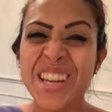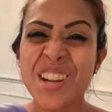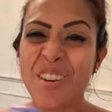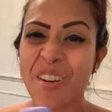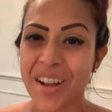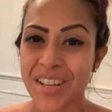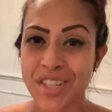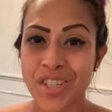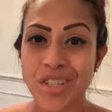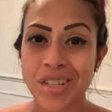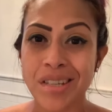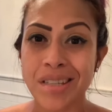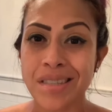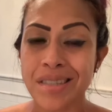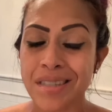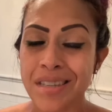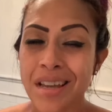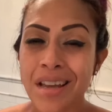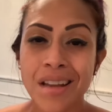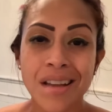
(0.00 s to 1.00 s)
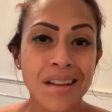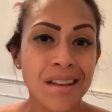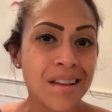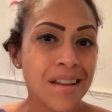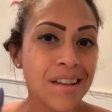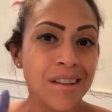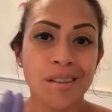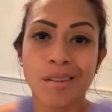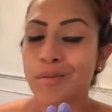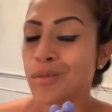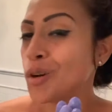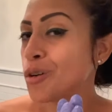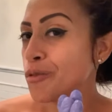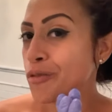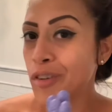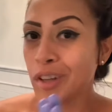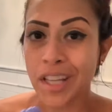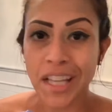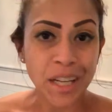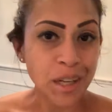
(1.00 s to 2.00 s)
questions,
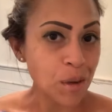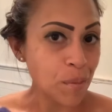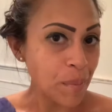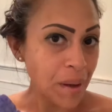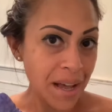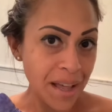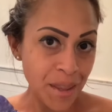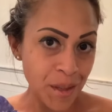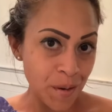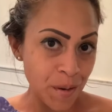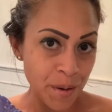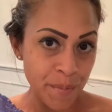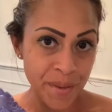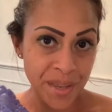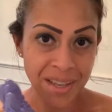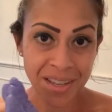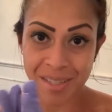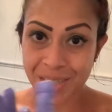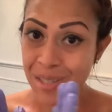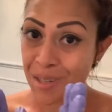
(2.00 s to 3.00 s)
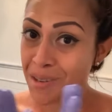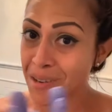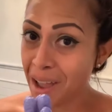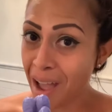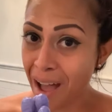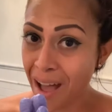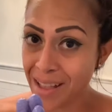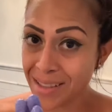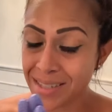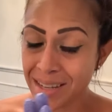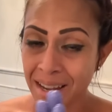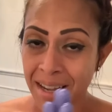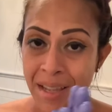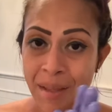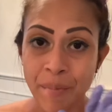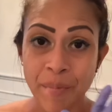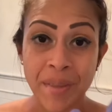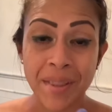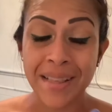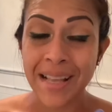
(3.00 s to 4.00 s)
don't feel like you're bothering me, because you're not.
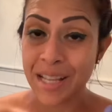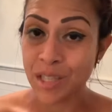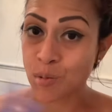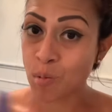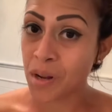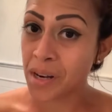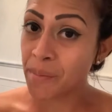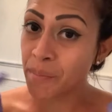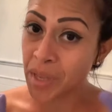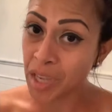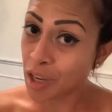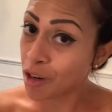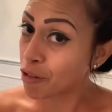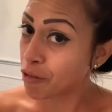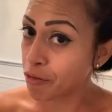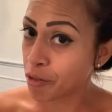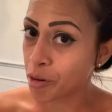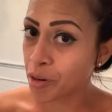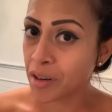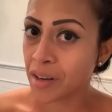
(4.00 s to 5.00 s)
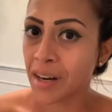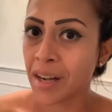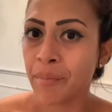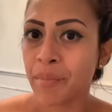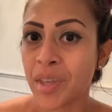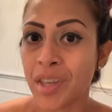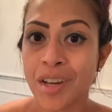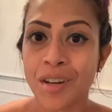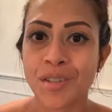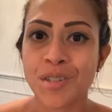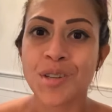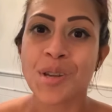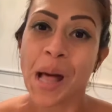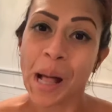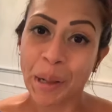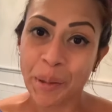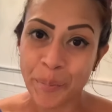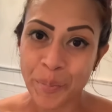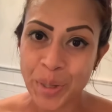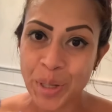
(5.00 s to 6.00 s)
That's what I'm here for. I'm here to
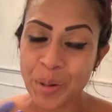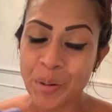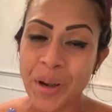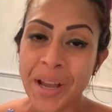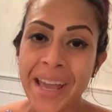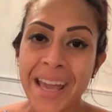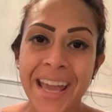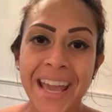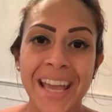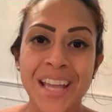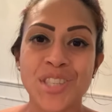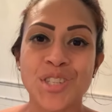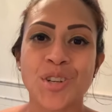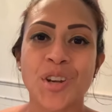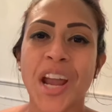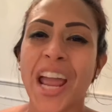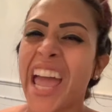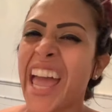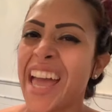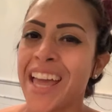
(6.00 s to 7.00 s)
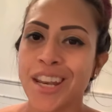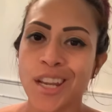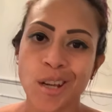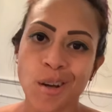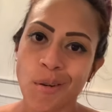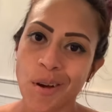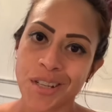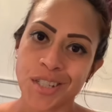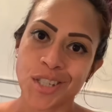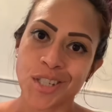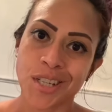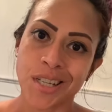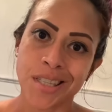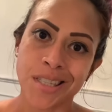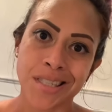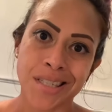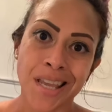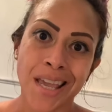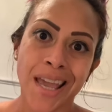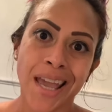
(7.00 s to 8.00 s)
help you answer any
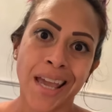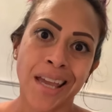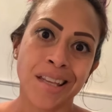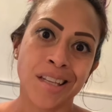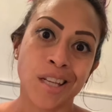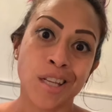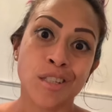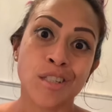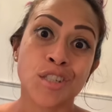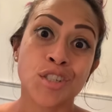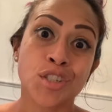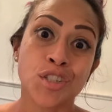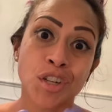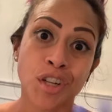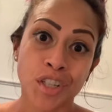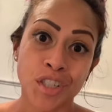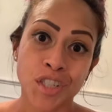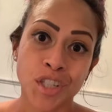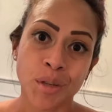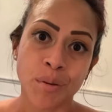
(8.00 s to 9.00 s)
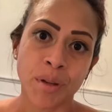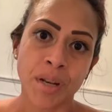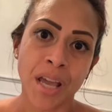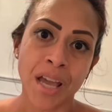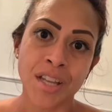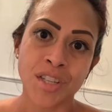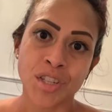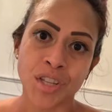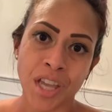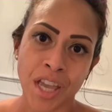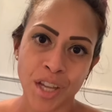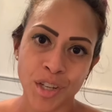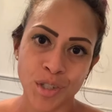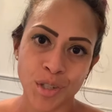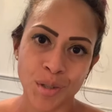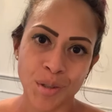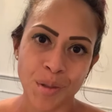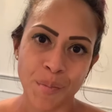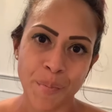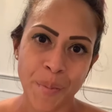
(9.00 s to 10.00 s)
questions and instruct you and
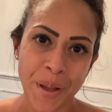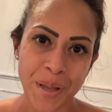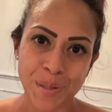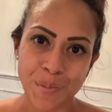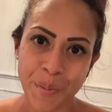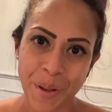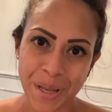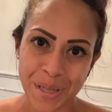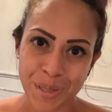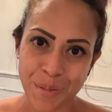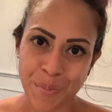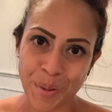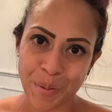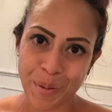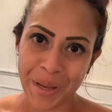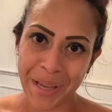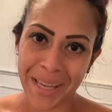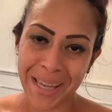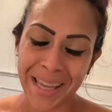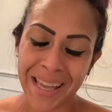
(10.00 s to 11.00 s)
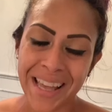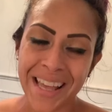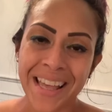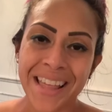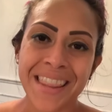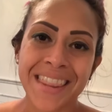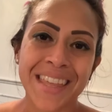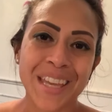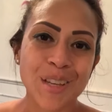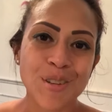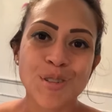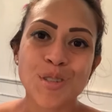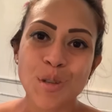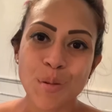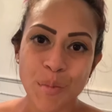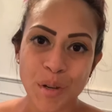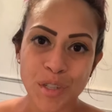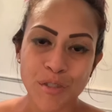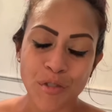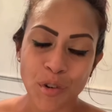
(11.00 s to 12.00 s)
educate you the best possible way. Thank you
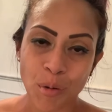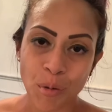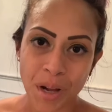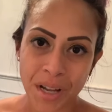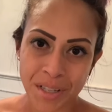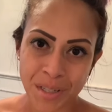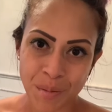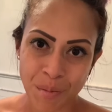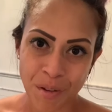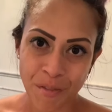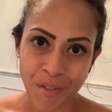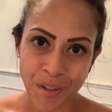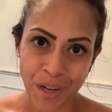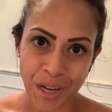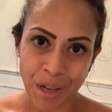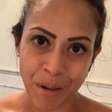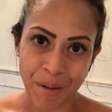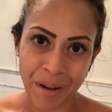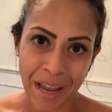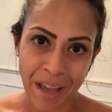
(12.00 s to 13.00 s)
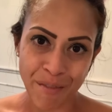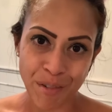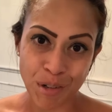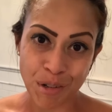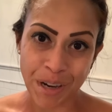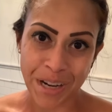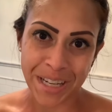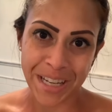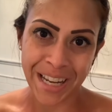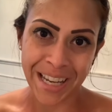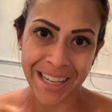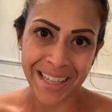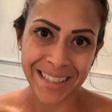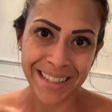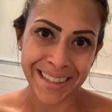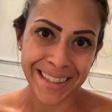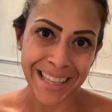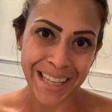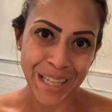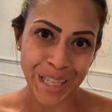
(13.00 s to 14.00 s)
so much for watching my video, and have a great
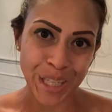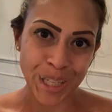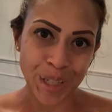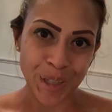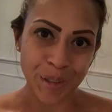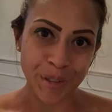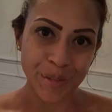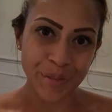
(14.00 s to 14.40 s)
night. Thank you.